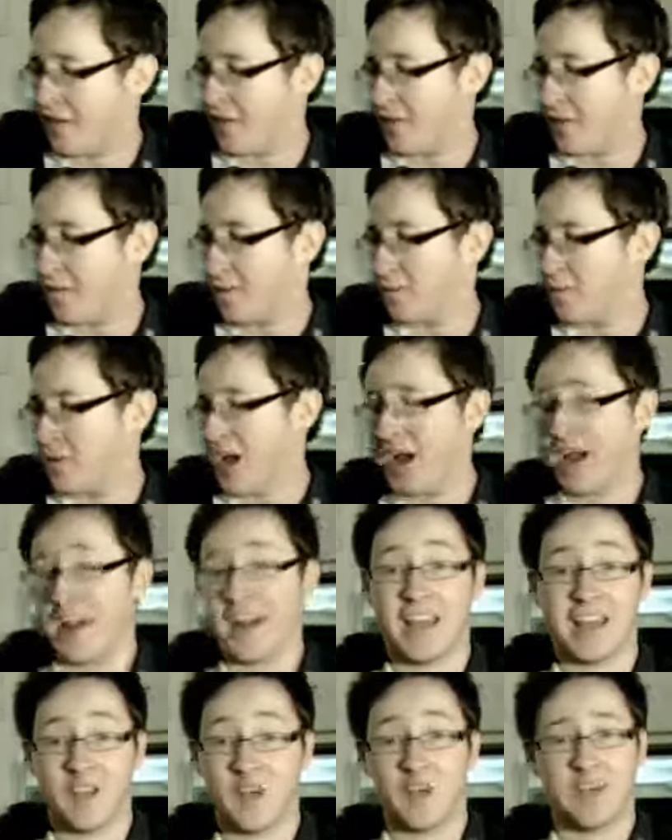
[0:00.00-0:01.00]
Um,
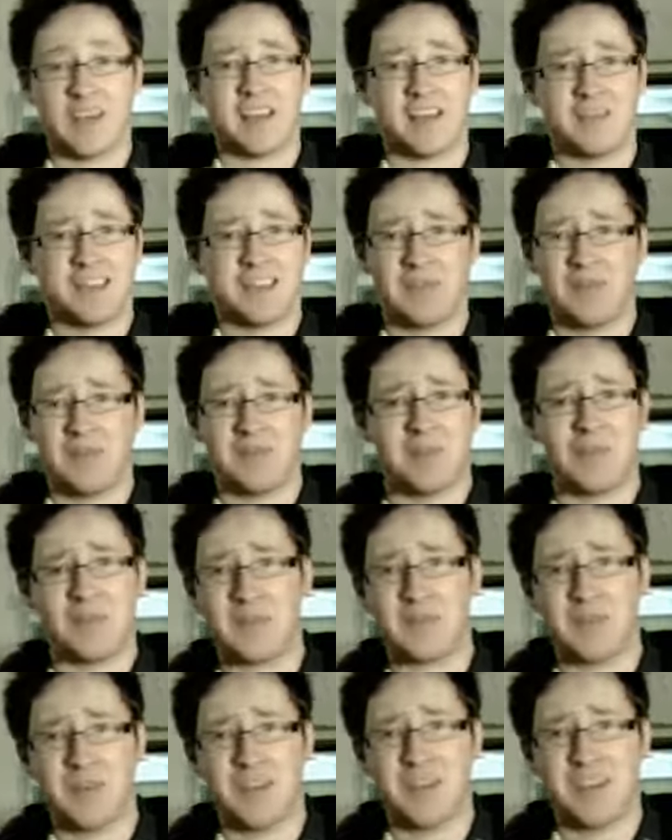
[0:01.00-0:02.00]
and I got that TV for
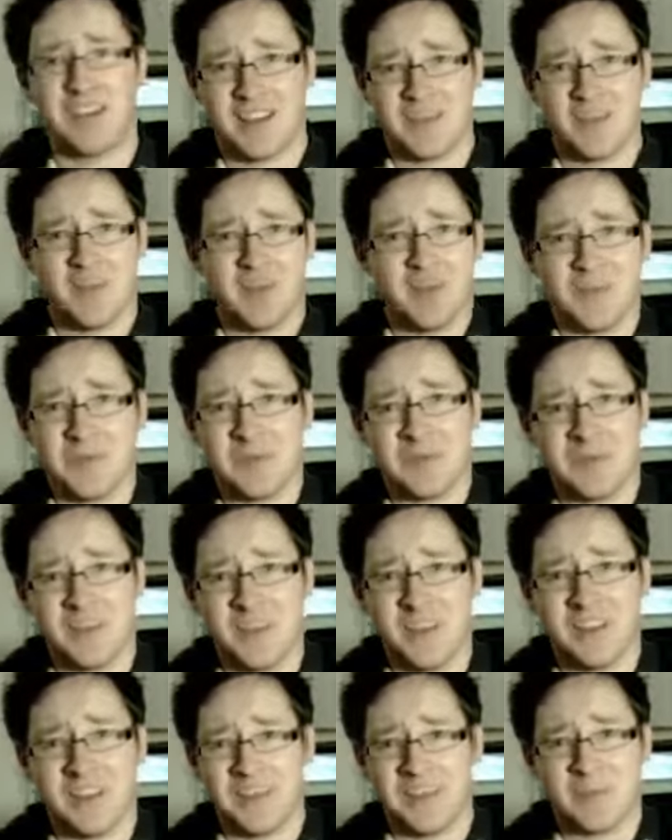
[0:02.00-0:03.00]
free. I got it for
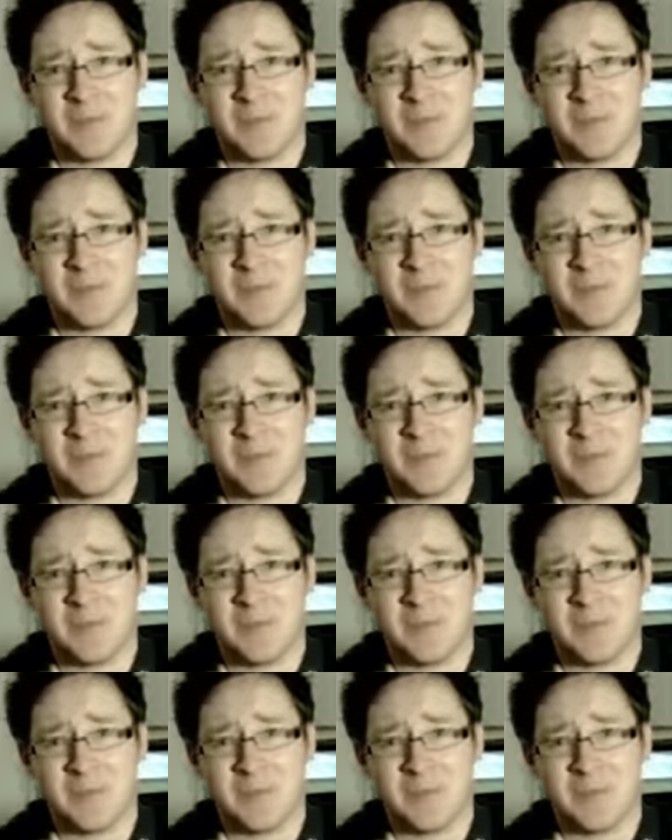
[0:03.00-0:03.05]
free